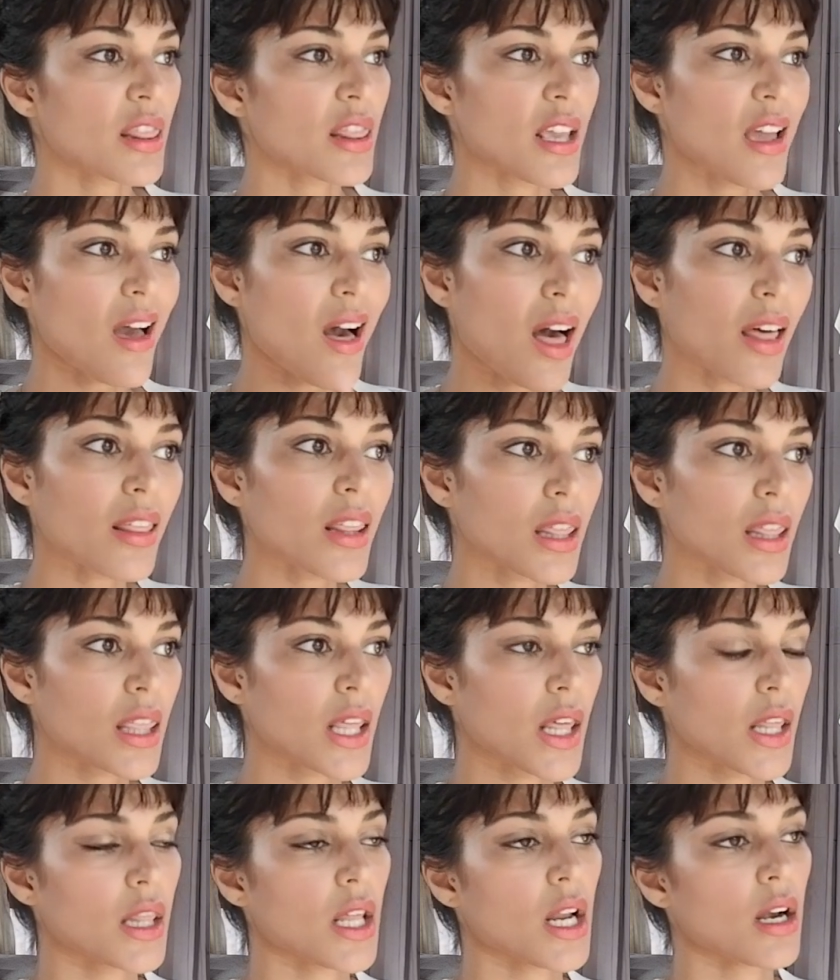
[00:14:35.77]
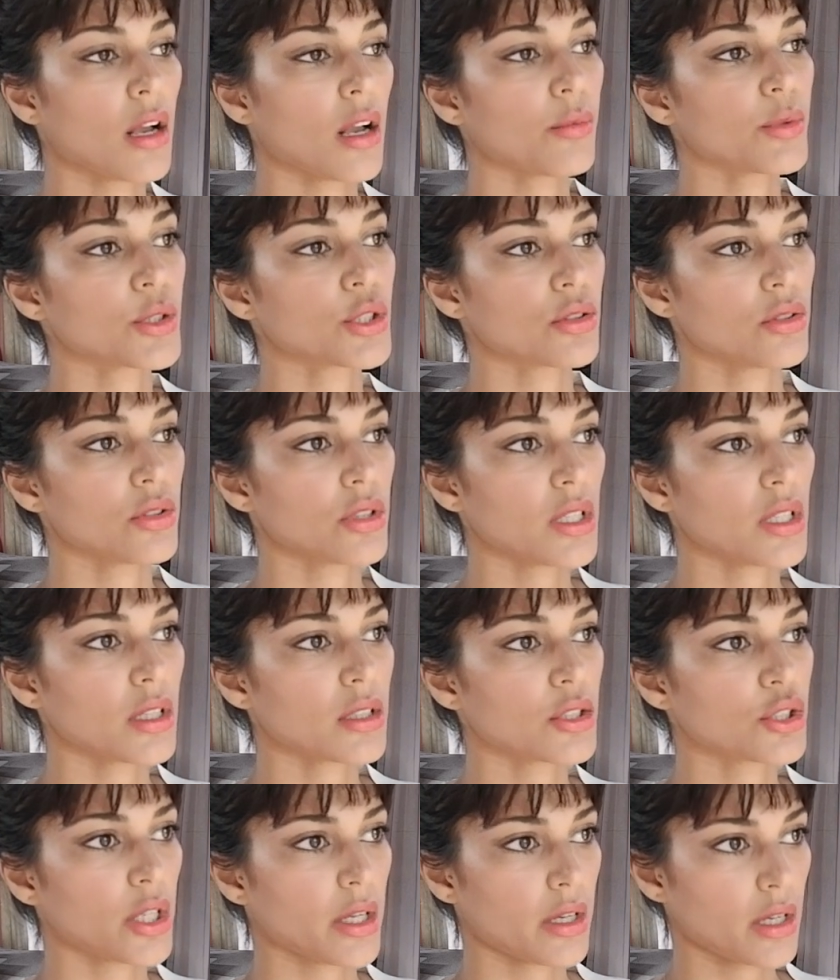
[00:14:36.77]
The other thing that I would do, the
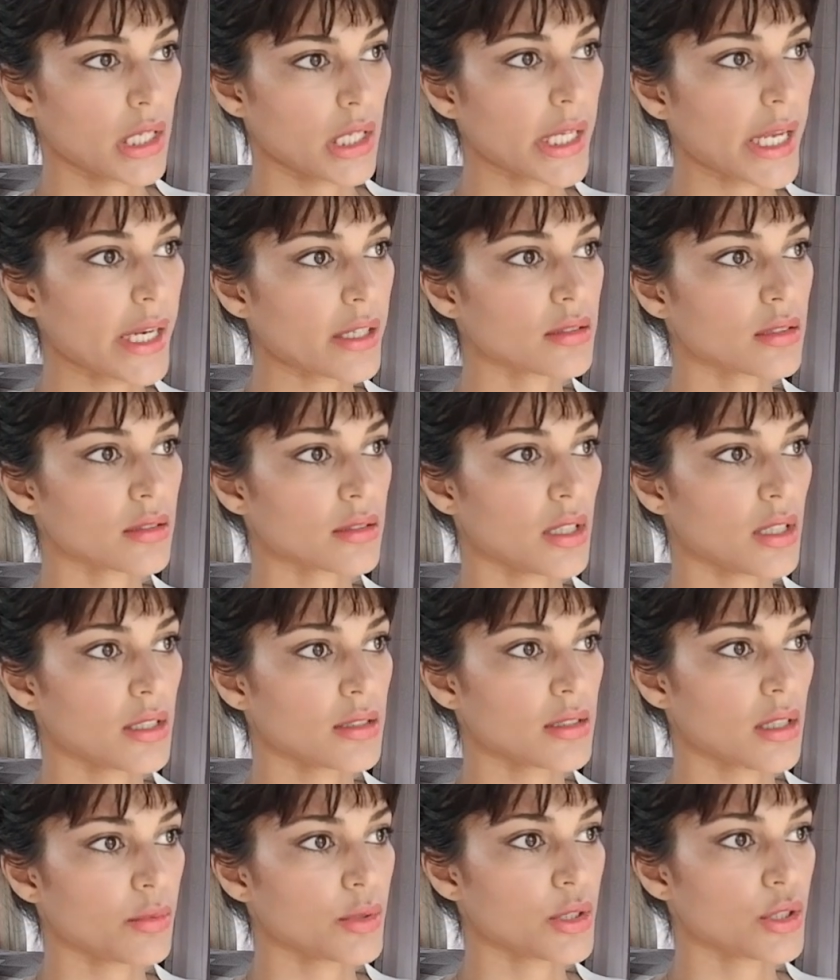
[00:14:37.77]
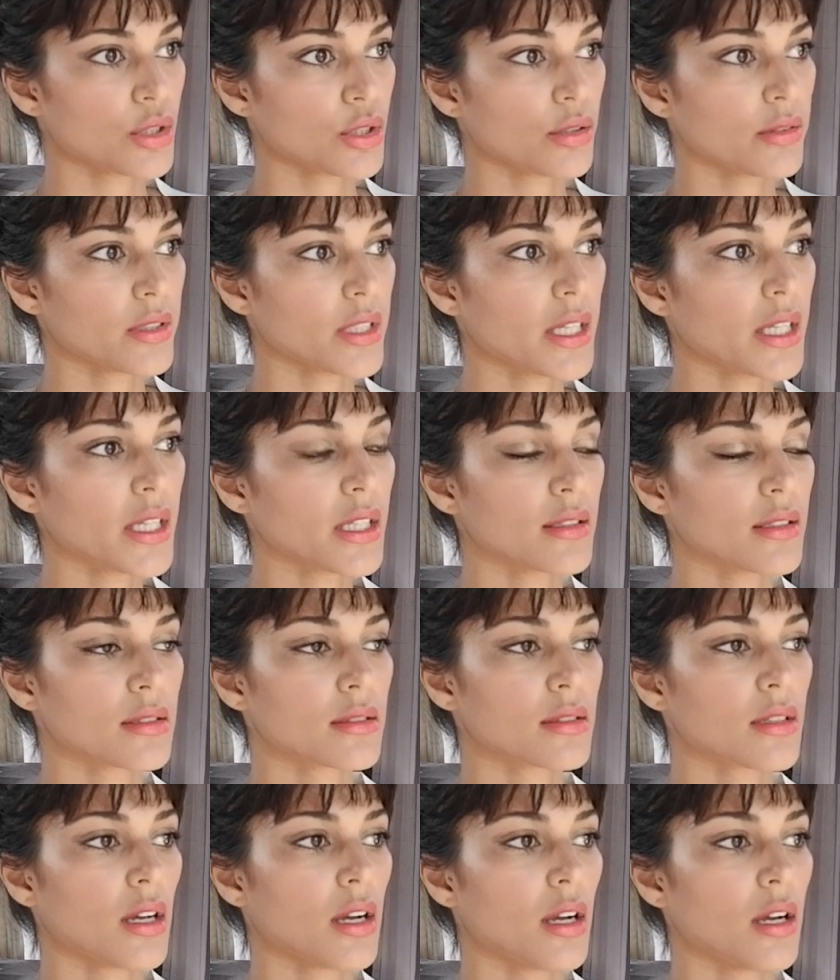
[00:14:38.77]
other journaling exercise I would do,
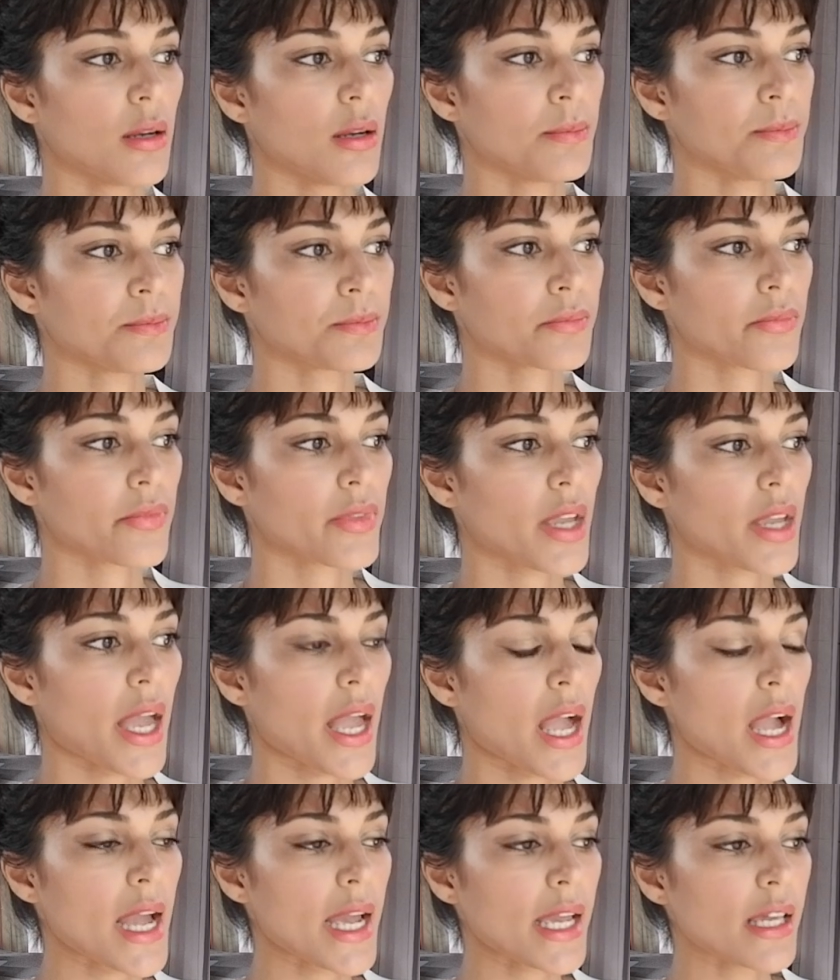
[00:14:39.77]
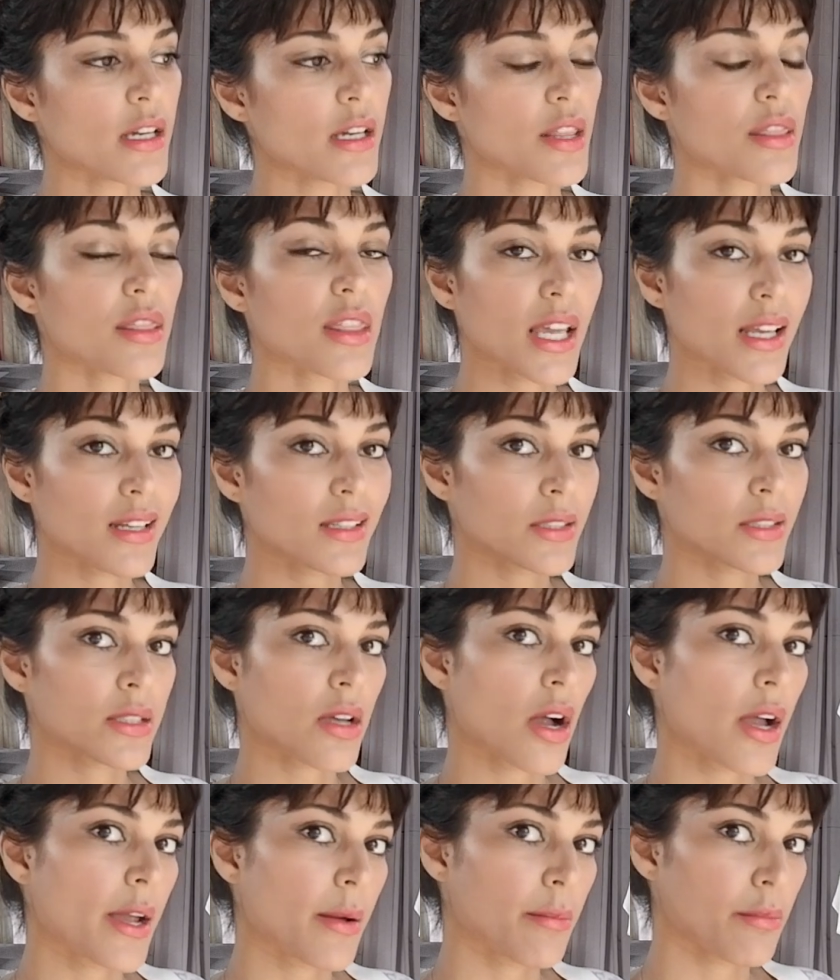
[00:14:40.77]
is a
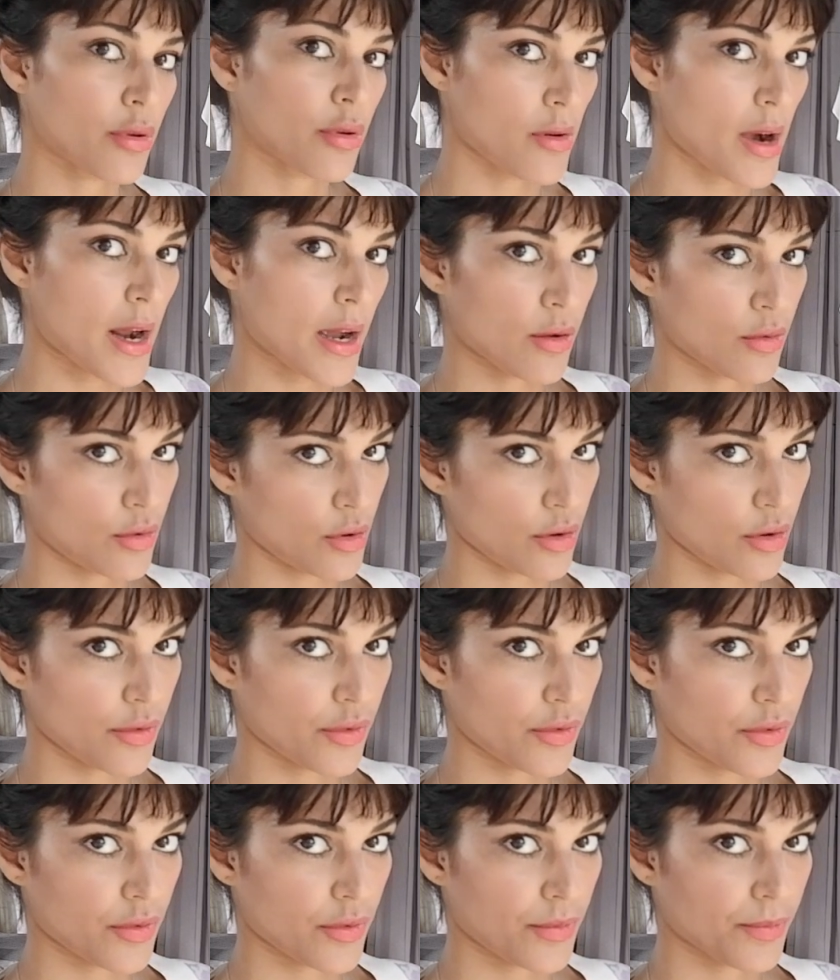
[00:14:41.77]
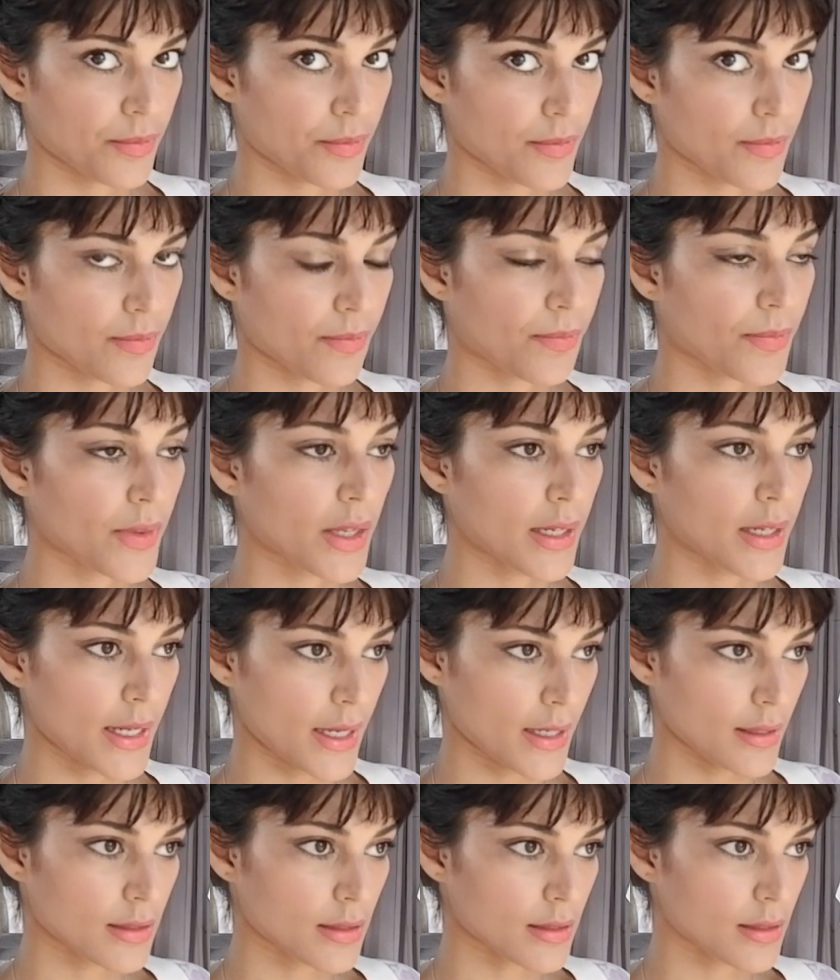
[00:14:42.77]
things I am proud of
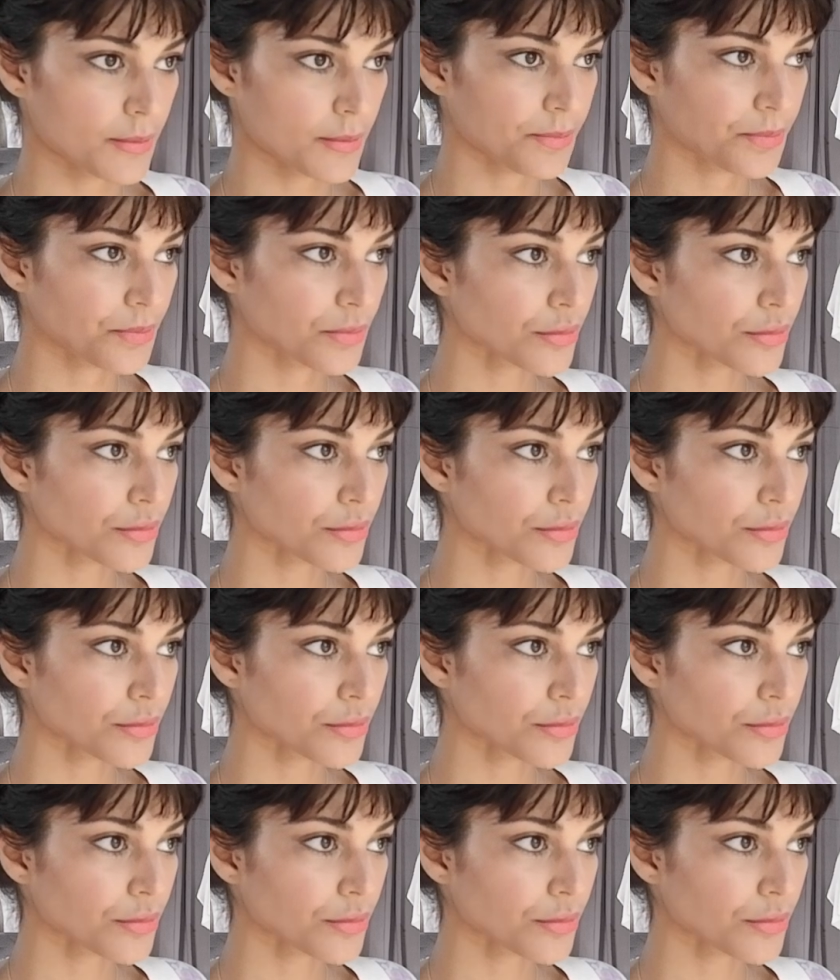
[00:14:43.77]
list.